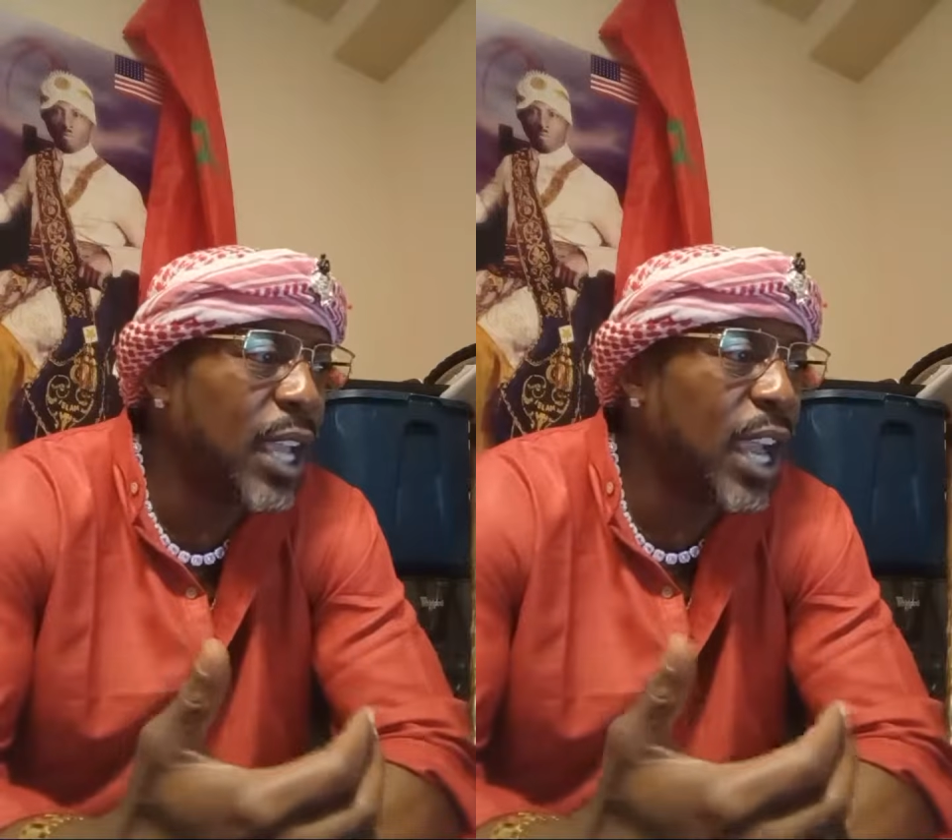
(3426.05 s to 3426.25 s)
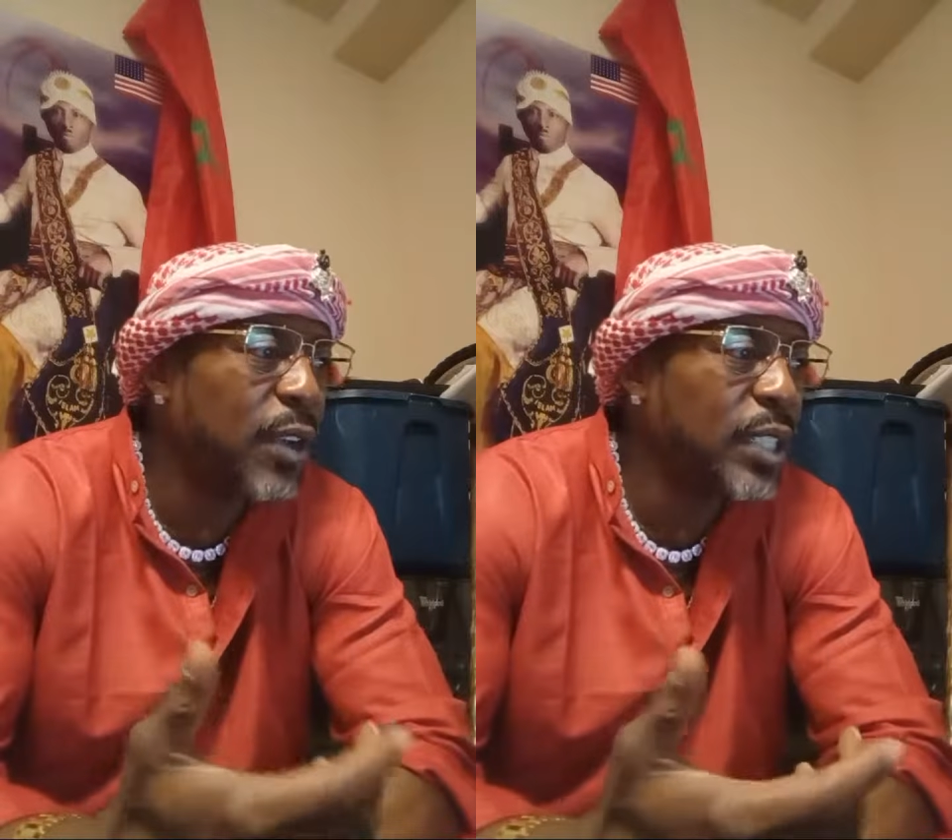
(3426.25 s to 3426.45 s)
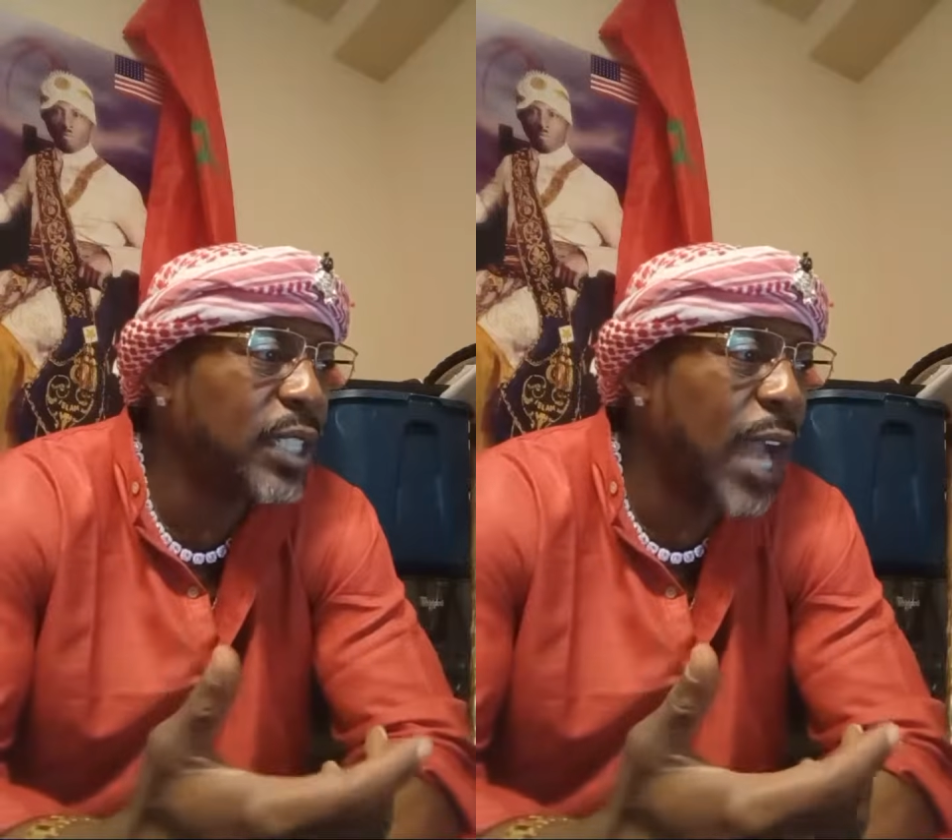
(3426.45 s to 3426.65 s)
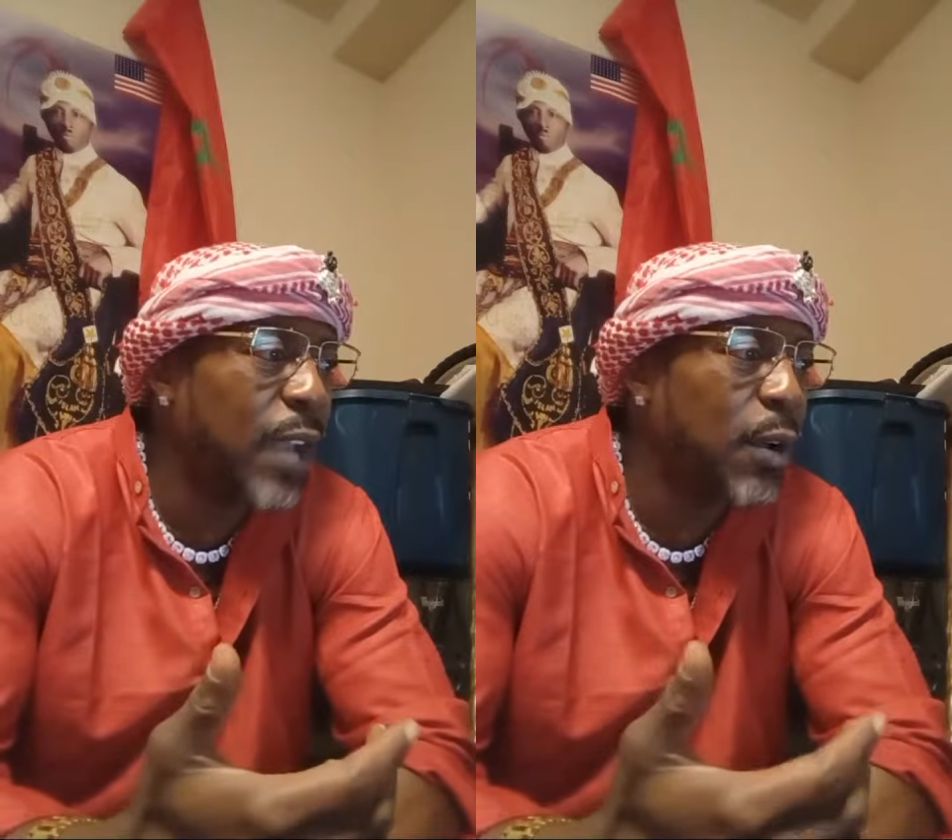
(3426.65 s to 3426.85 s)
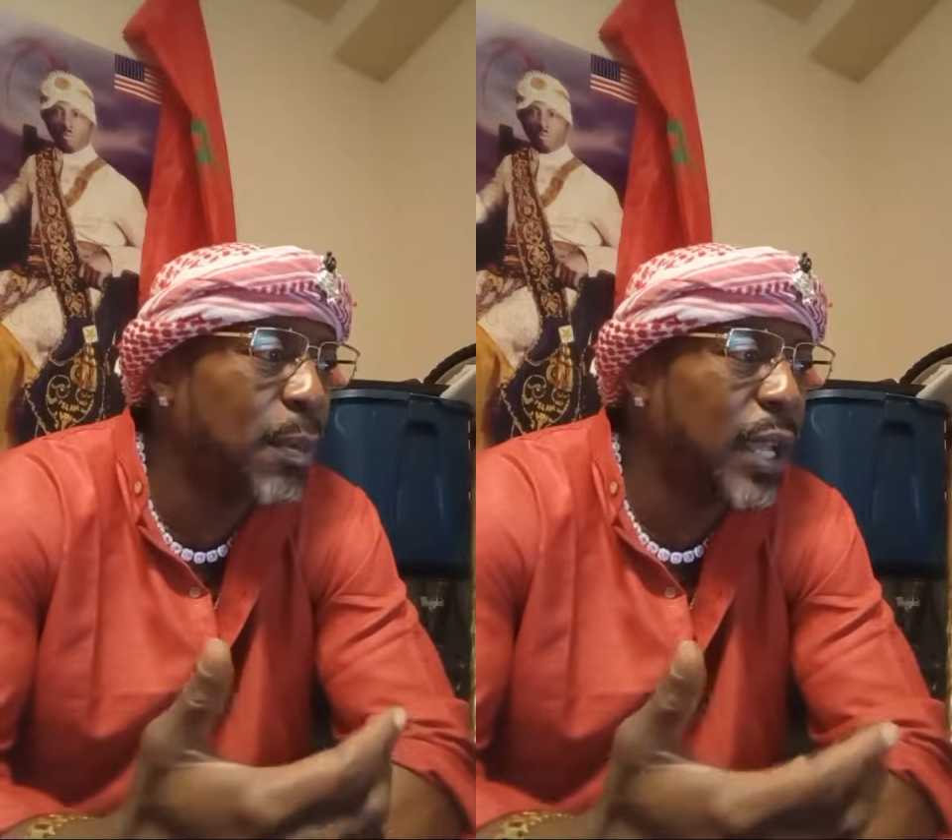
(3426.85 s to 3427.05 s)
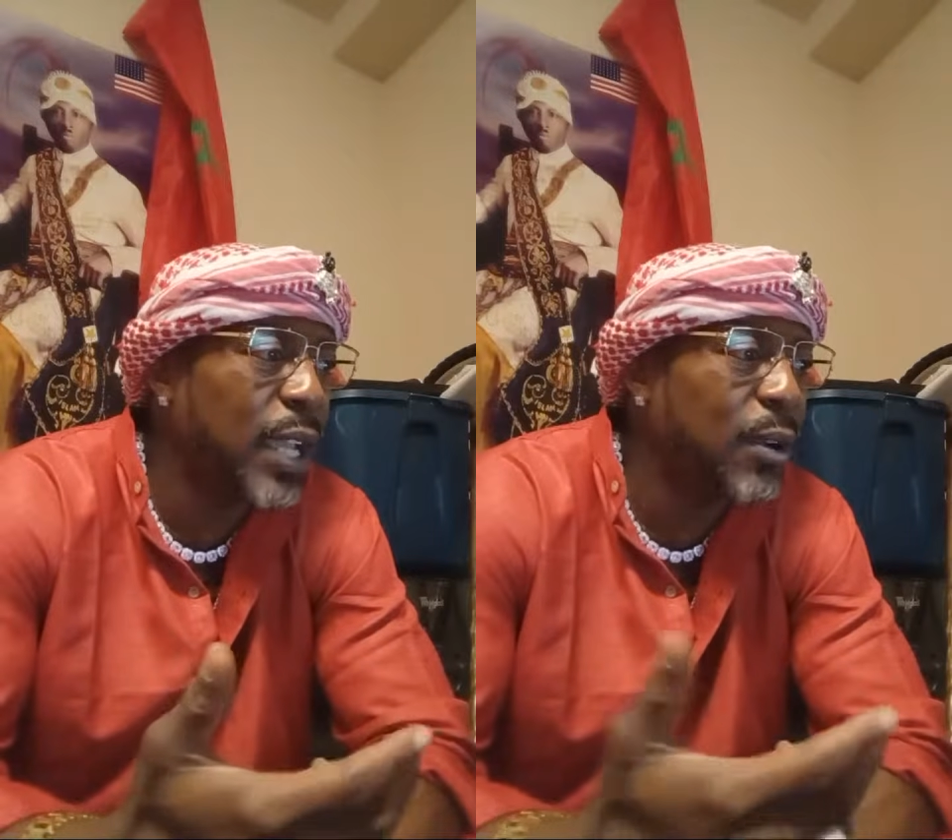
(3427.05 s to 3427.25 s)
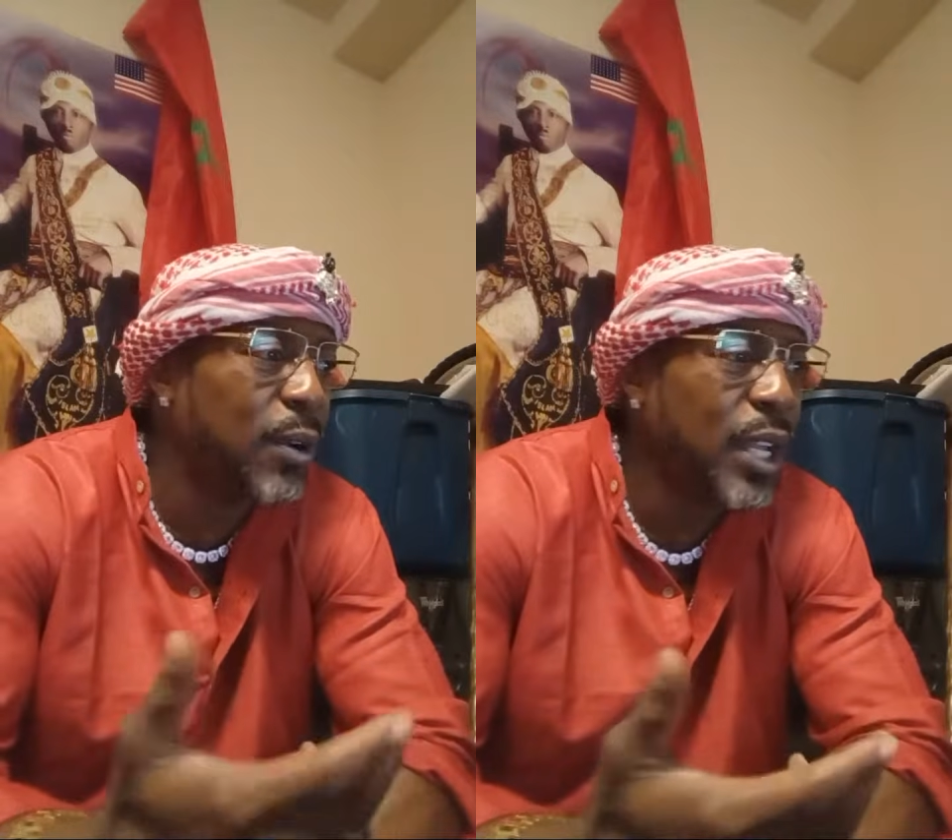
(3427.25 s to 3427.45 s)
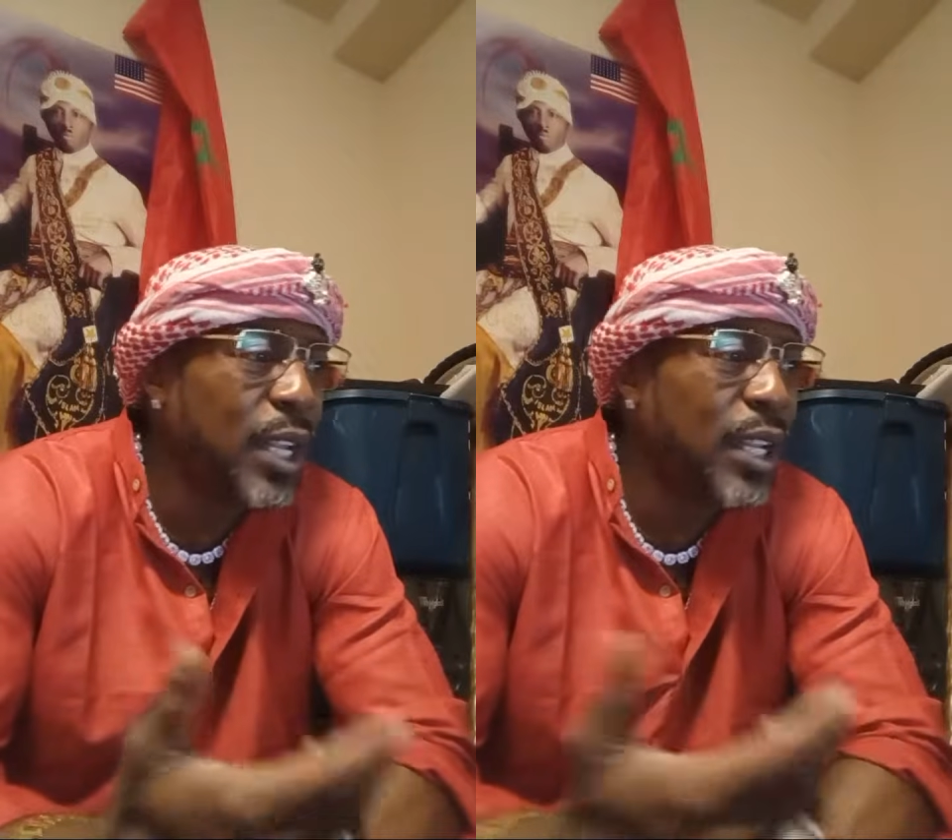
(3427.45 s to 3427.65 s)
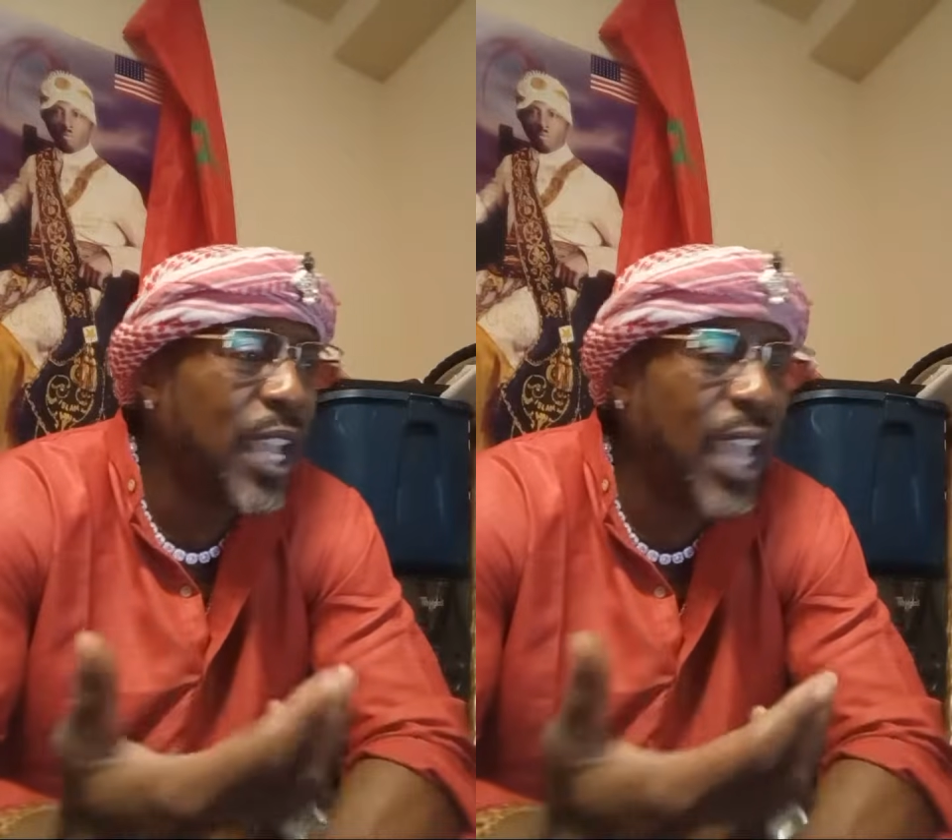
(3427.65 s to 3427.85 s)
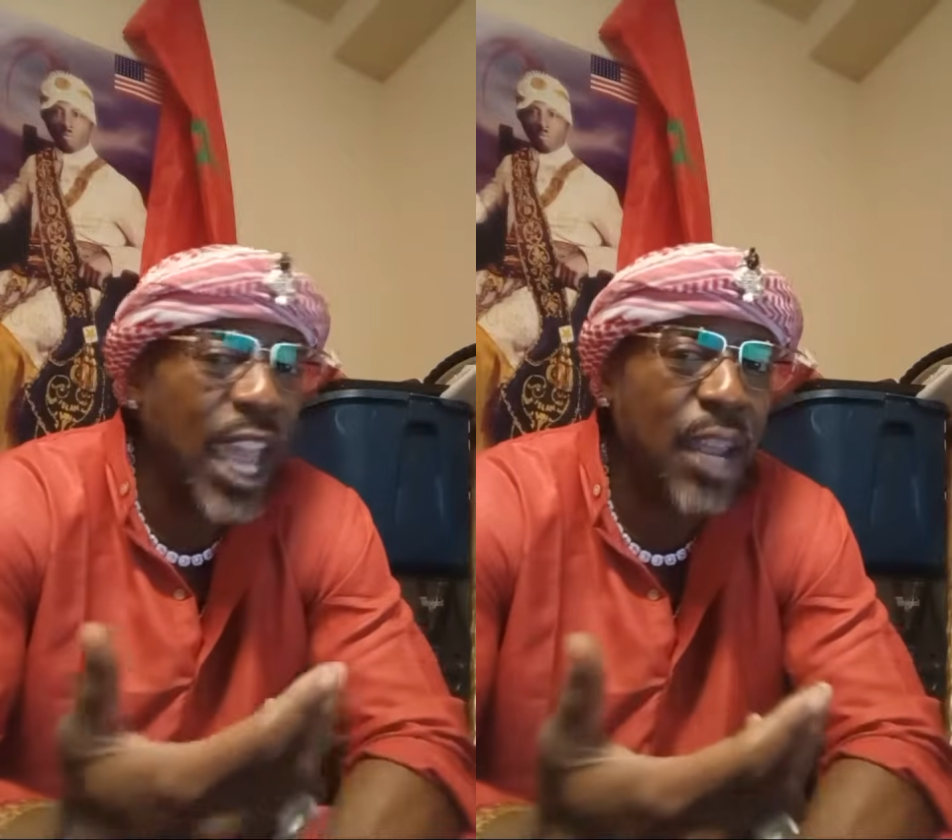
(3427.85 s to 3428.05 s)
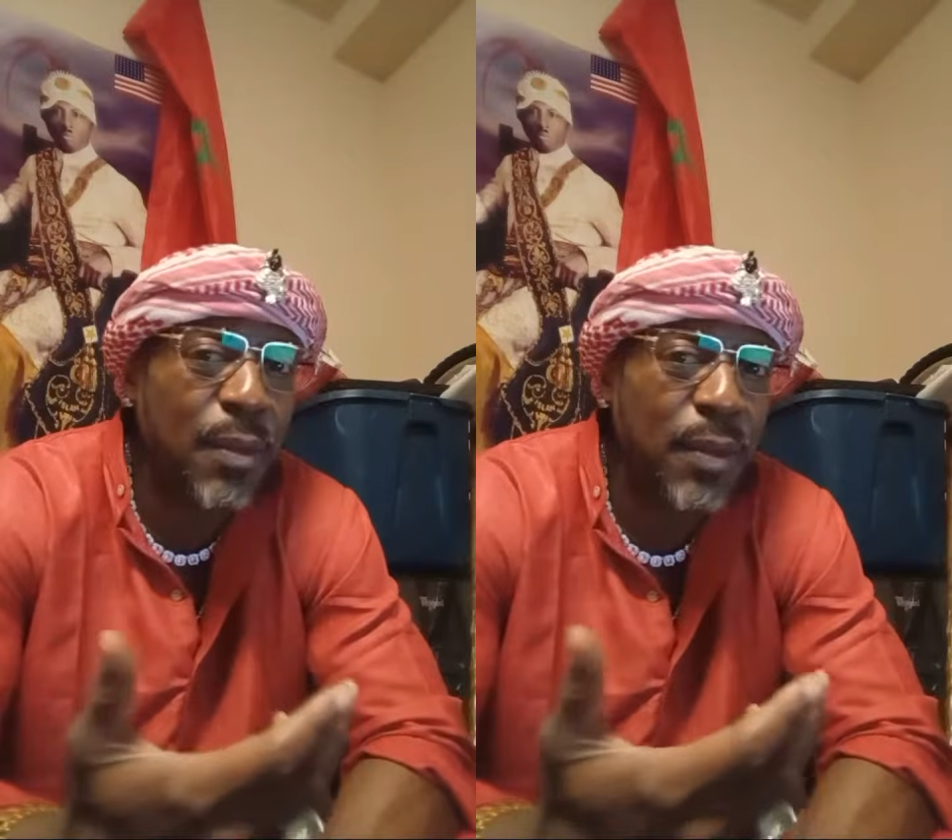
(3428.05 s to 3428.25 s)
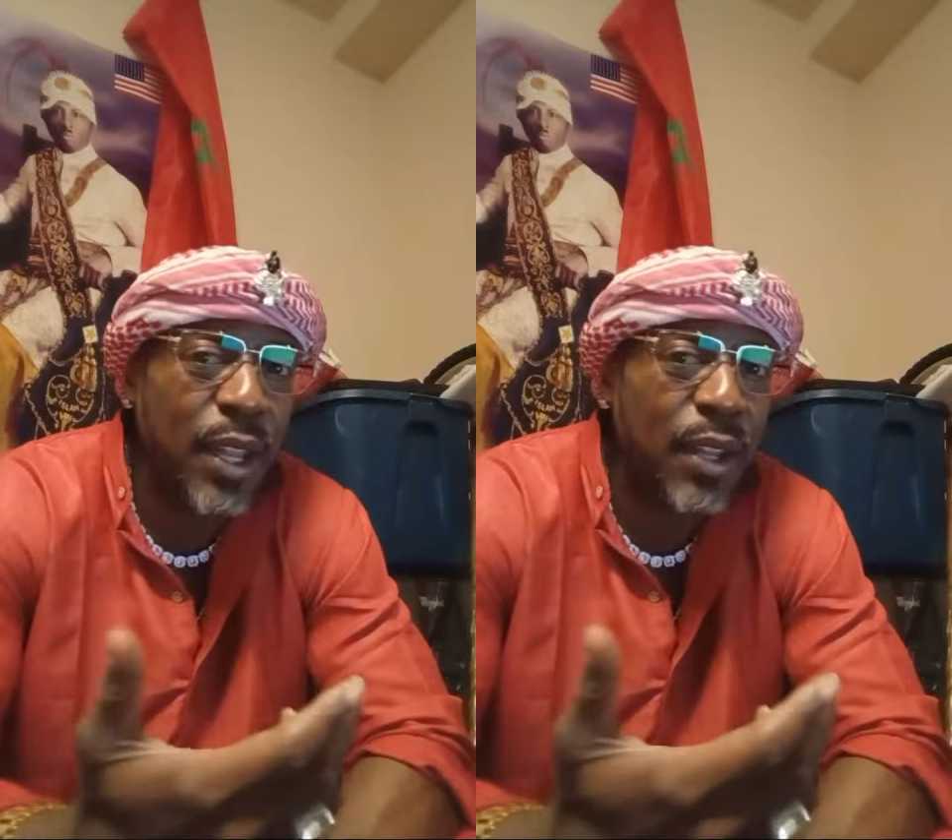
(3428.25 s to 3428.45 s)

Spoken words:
Aristotle, and Plato, they came.